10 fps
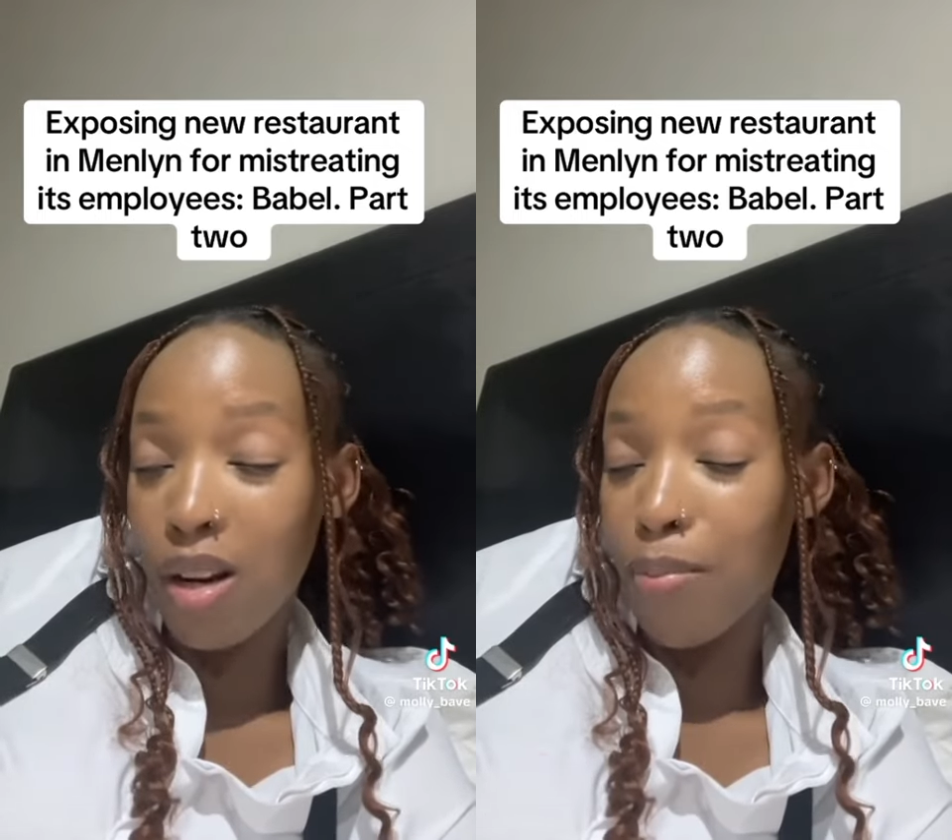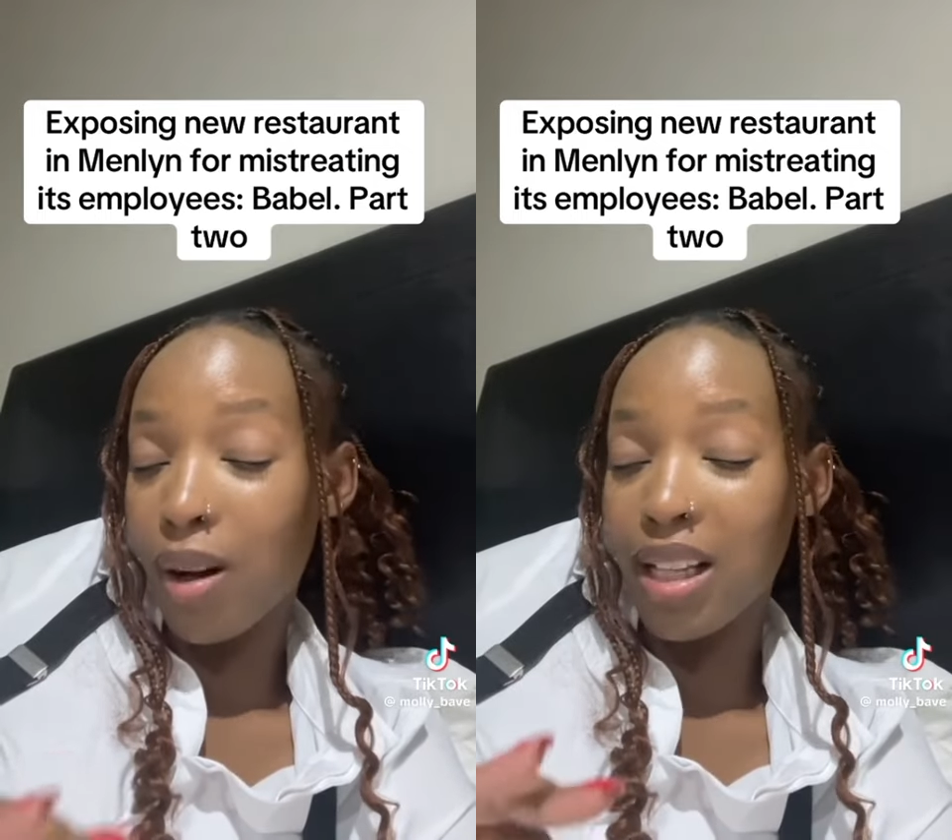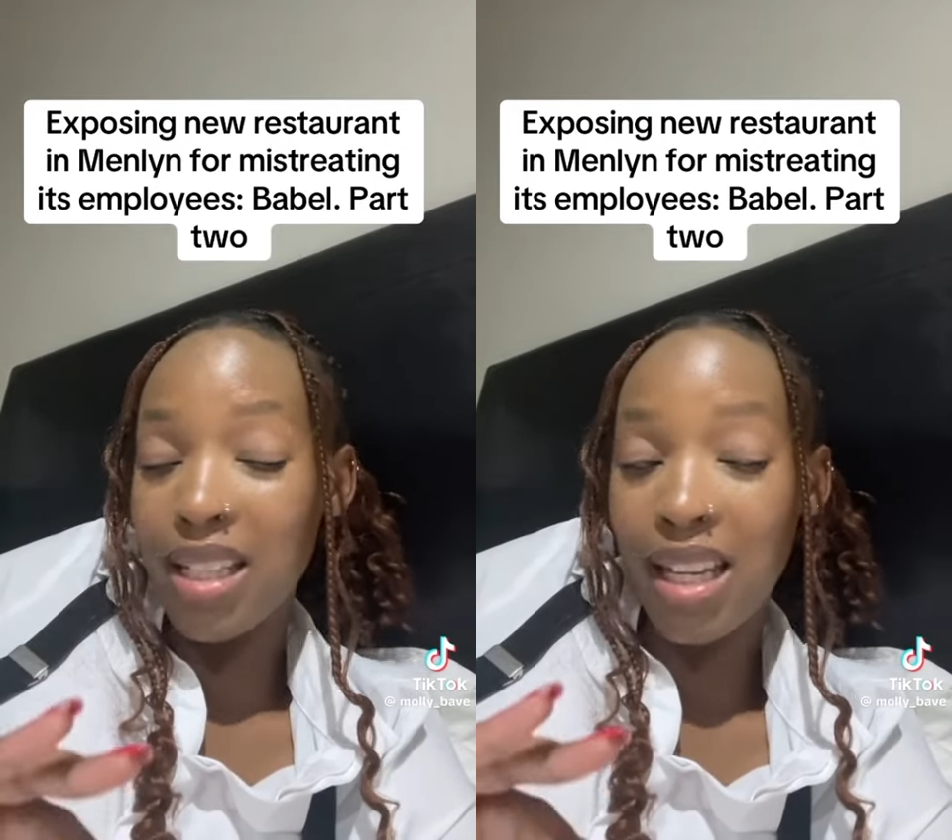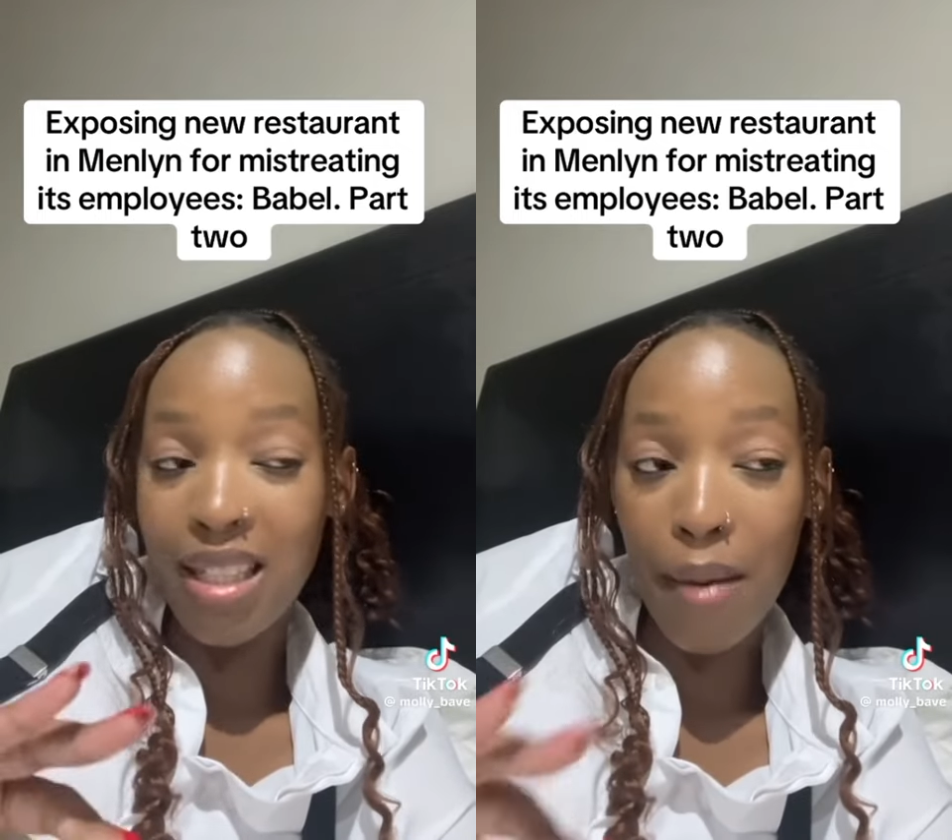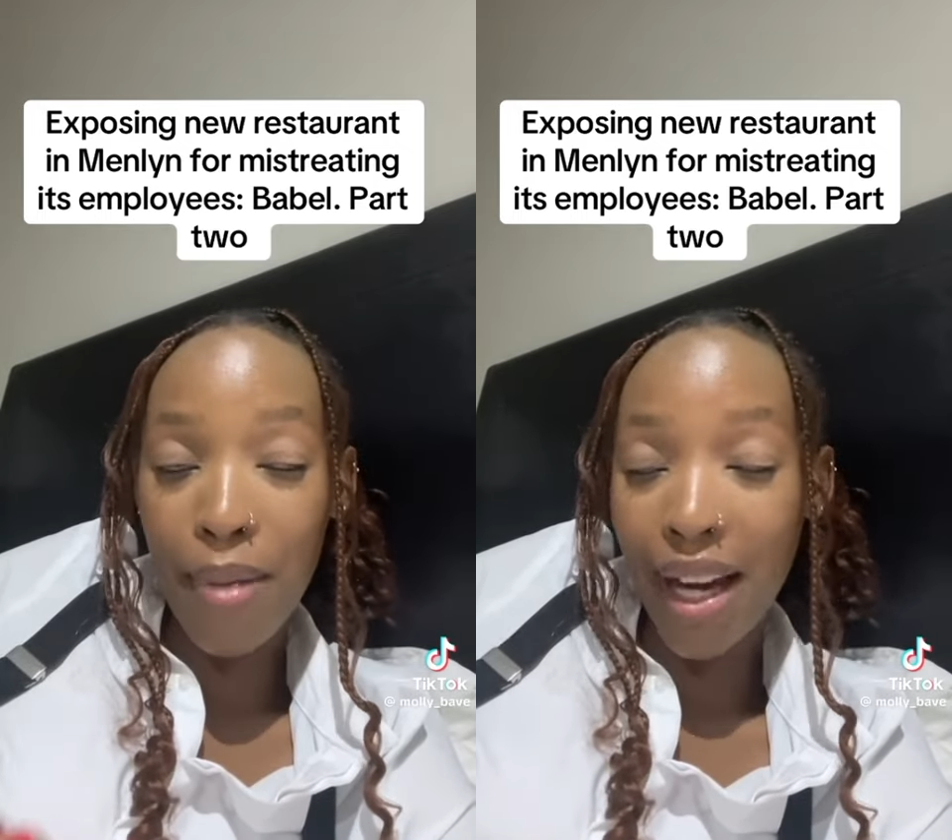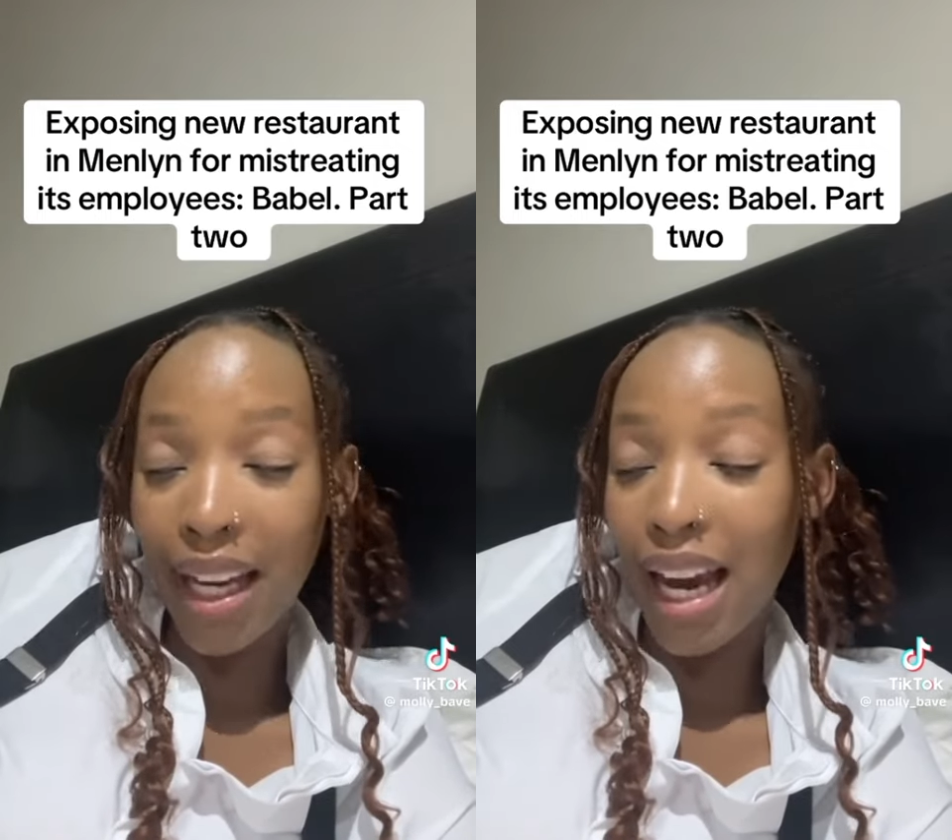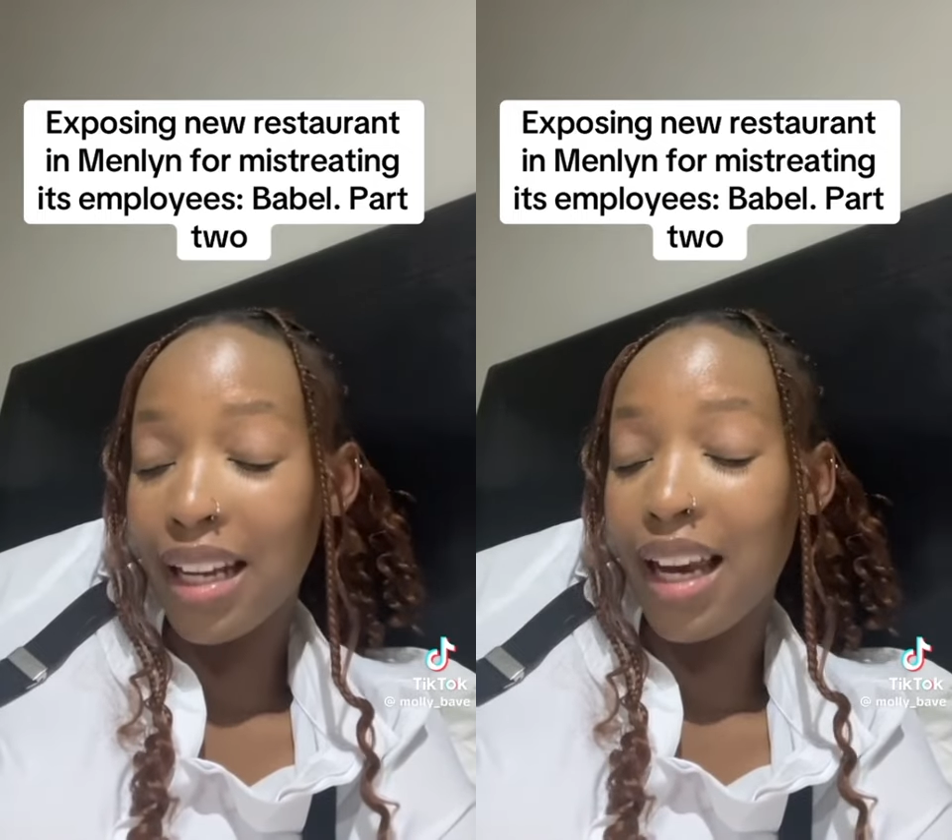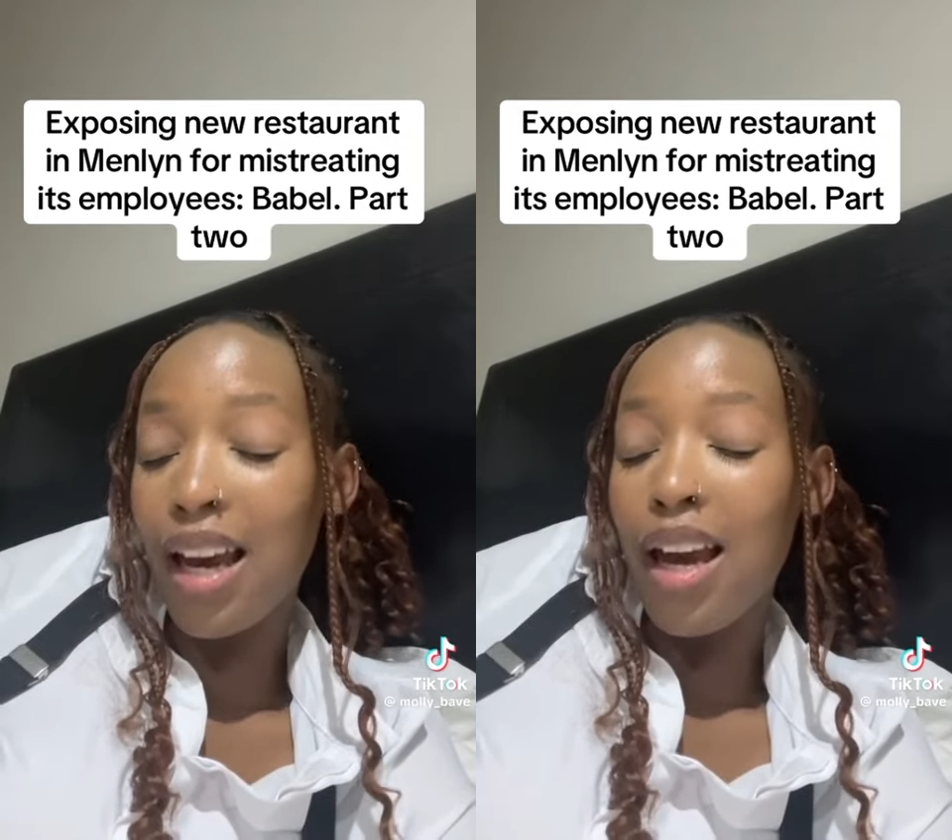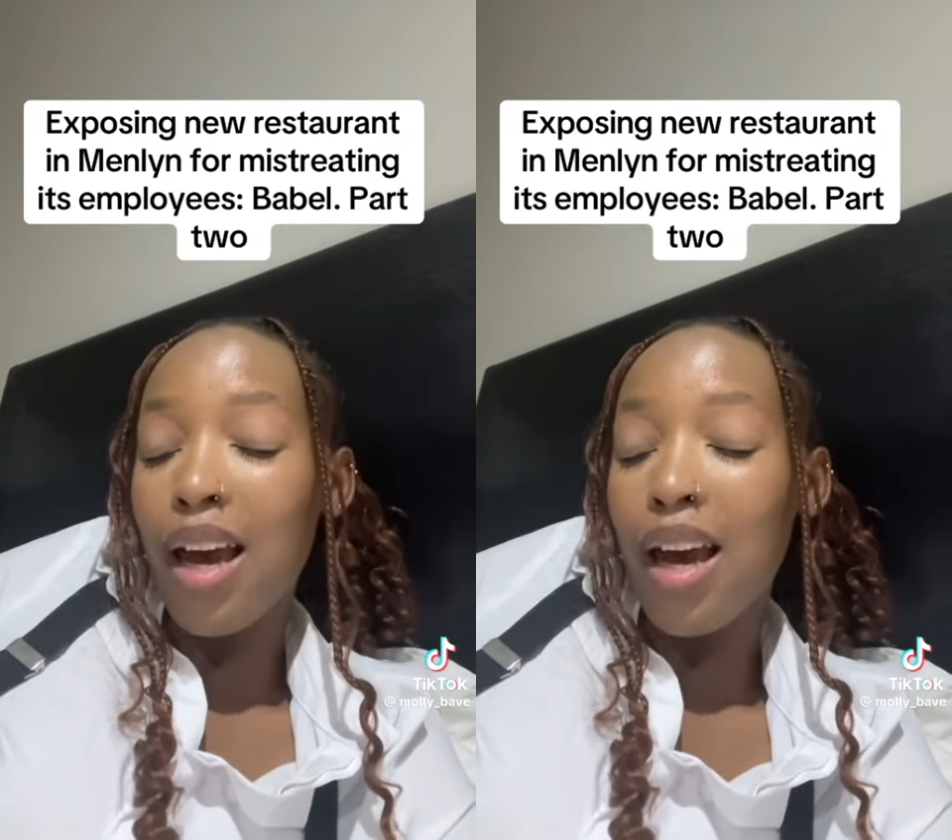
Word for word: i-politics payana,